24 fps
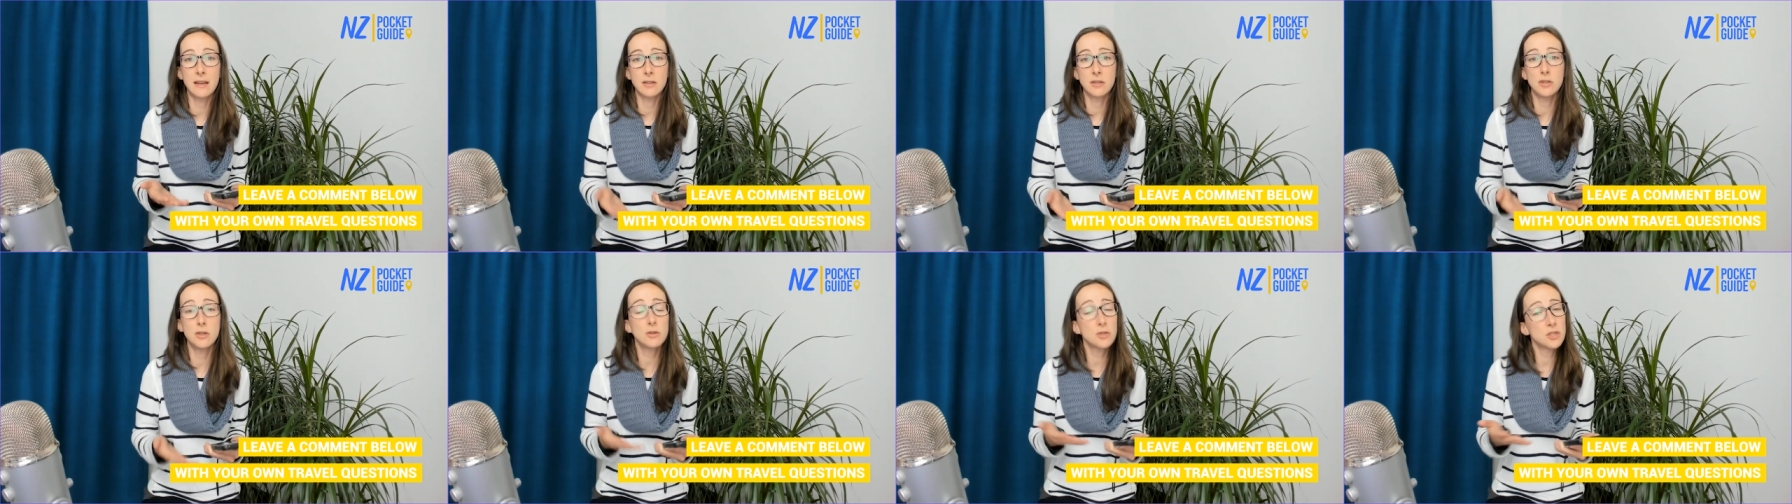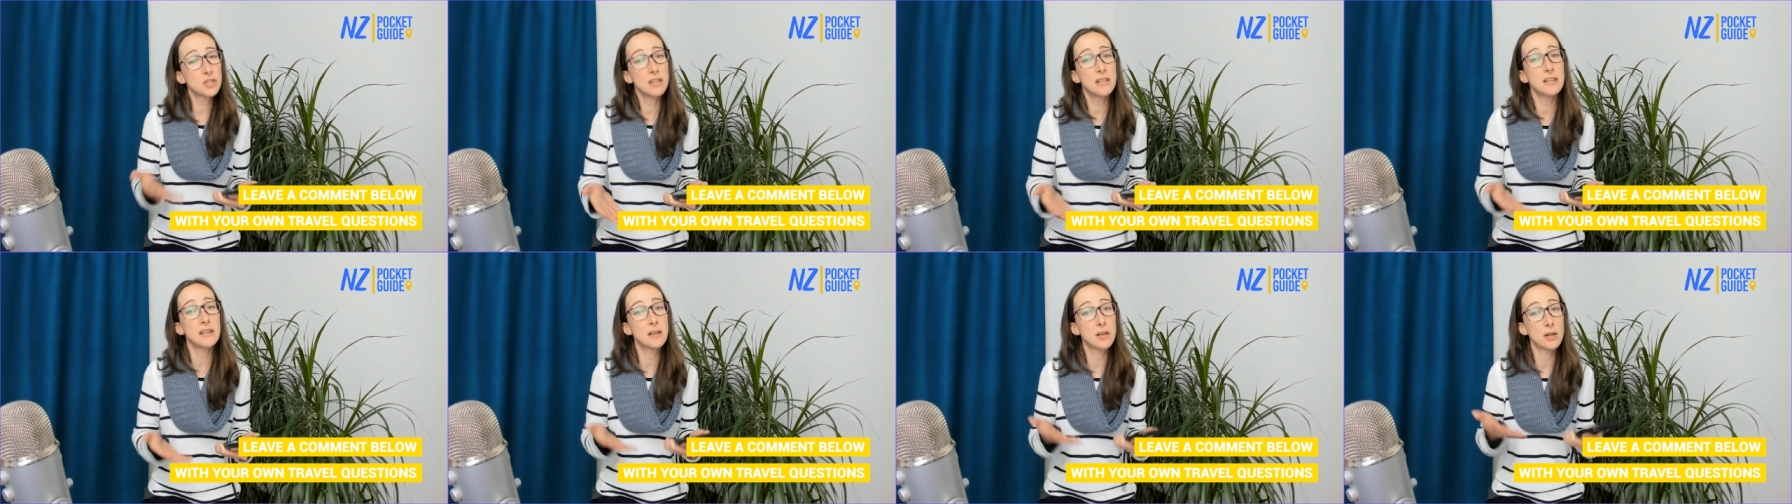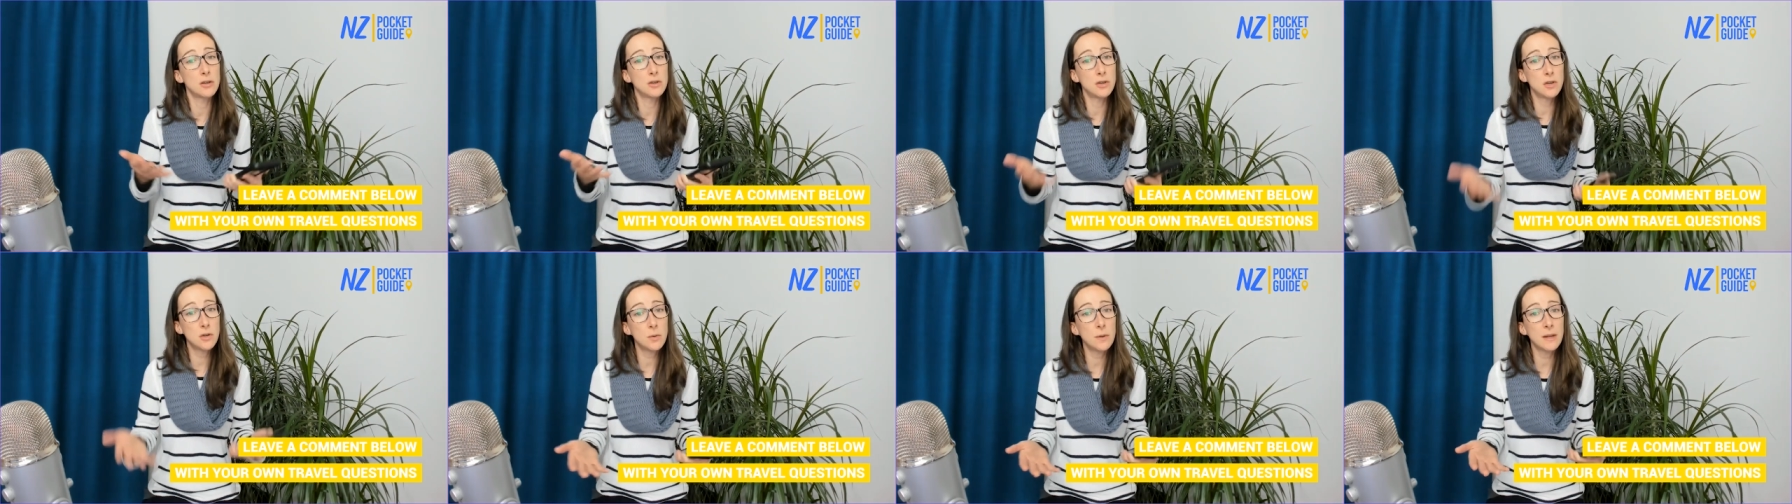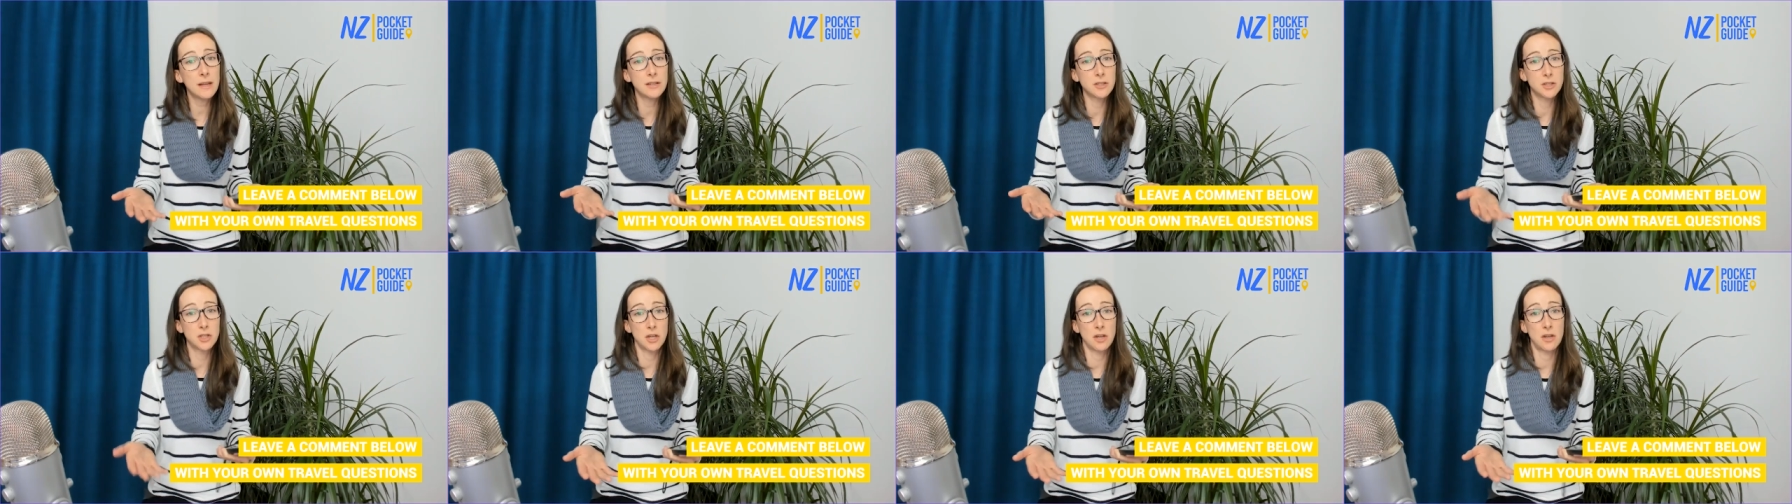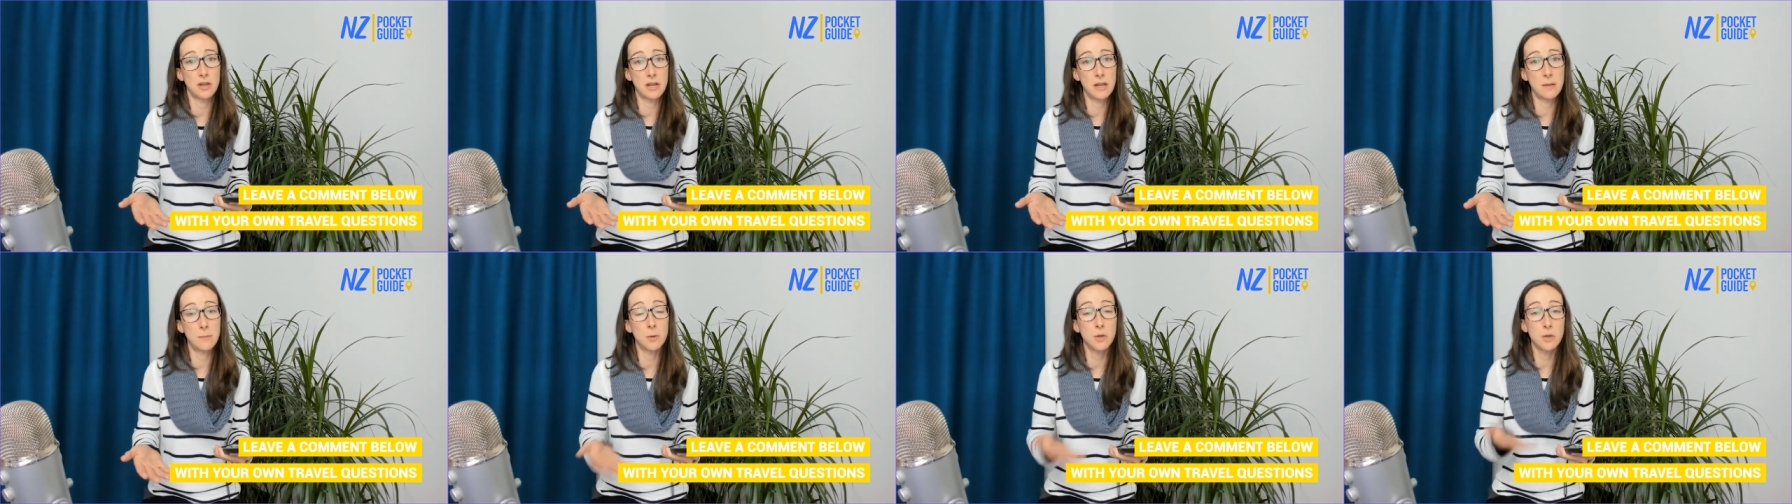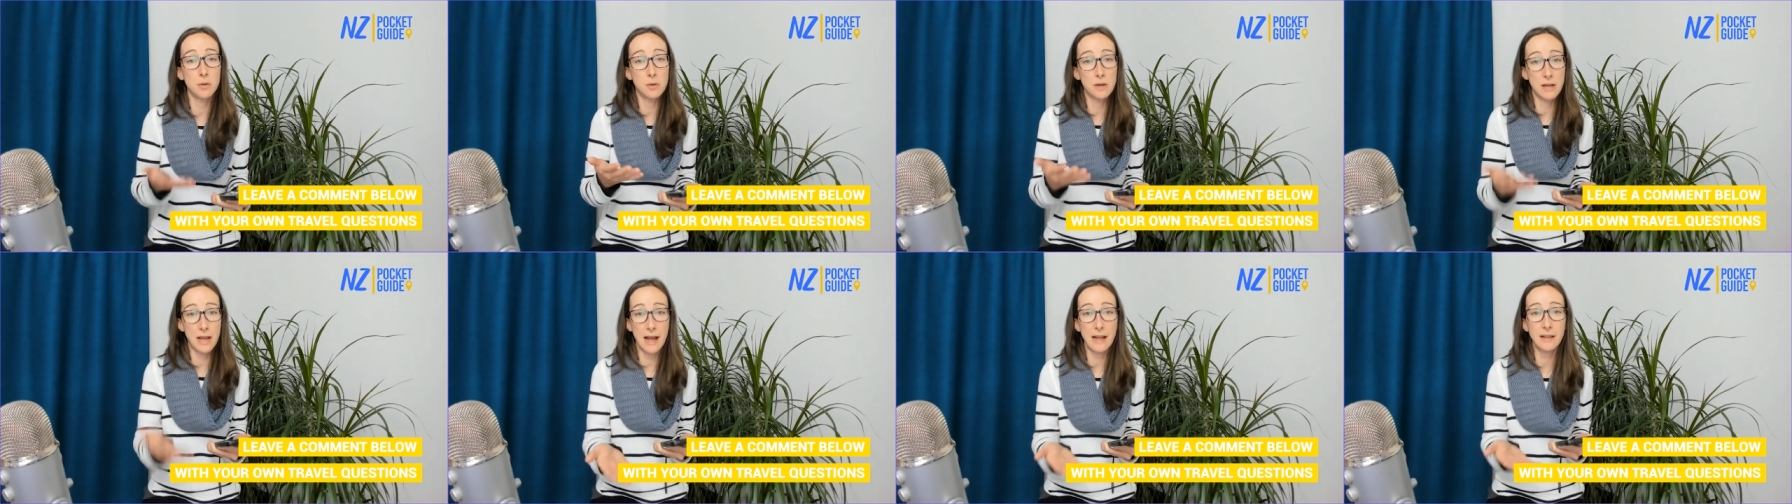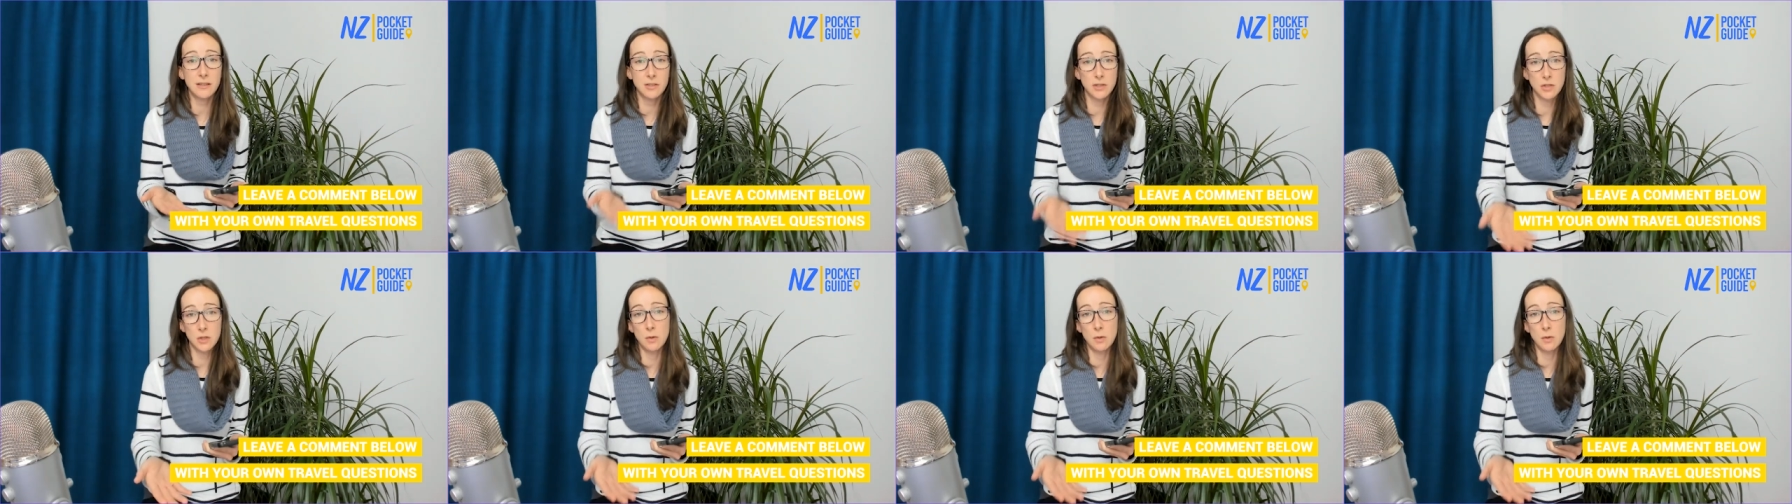usually canoeing journey, but you can